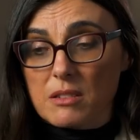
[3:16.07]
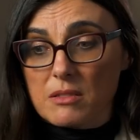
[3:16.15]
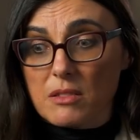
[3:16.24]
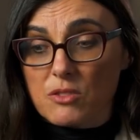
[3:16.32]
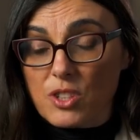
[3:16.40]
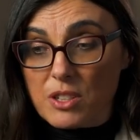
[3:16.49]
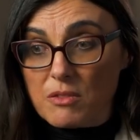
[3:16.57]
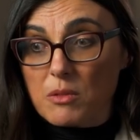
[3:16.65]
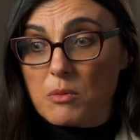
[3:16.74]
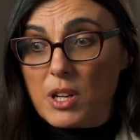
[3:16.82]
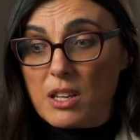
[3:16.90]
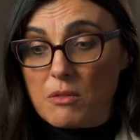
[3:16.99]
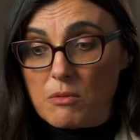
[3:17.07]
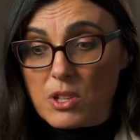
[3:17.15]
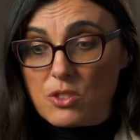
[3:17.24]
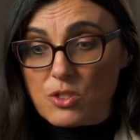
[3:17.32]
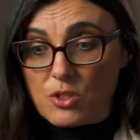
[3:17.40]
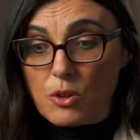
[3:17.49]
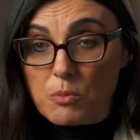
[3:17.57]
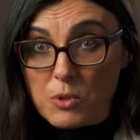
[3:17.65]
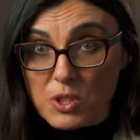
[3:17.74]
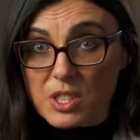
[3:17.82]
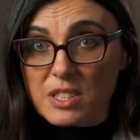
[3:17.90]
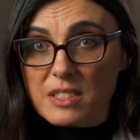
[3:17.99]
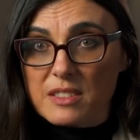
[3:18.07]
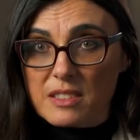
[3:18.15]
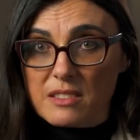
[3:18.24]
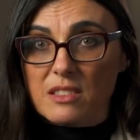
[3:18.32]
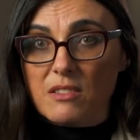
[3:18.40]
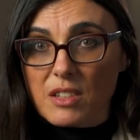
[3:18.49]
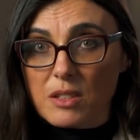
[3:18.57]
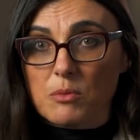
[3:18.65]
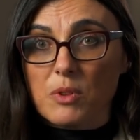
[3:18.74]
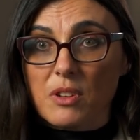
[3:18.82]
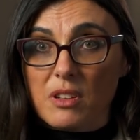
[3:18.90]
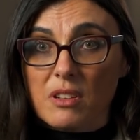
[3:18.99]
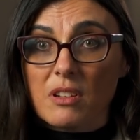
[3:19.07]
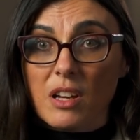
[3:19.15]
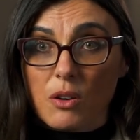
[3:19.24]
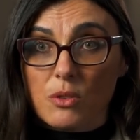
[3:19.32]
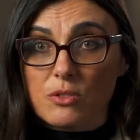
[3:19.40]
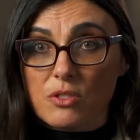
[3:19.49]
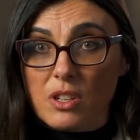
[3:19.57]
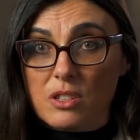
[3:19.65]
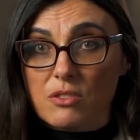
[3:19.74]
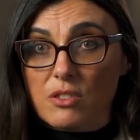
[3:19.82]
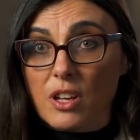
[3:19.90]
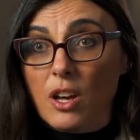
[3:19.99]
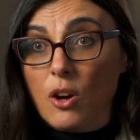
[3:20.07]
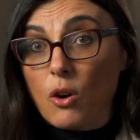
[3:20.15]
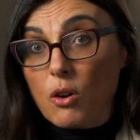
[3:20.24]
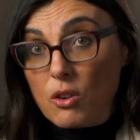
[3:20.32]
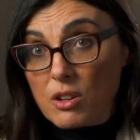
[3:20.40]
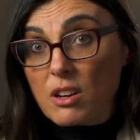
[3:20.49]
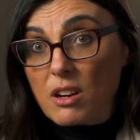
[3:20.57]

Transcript: uh, the general way in which communities integrate within a host country or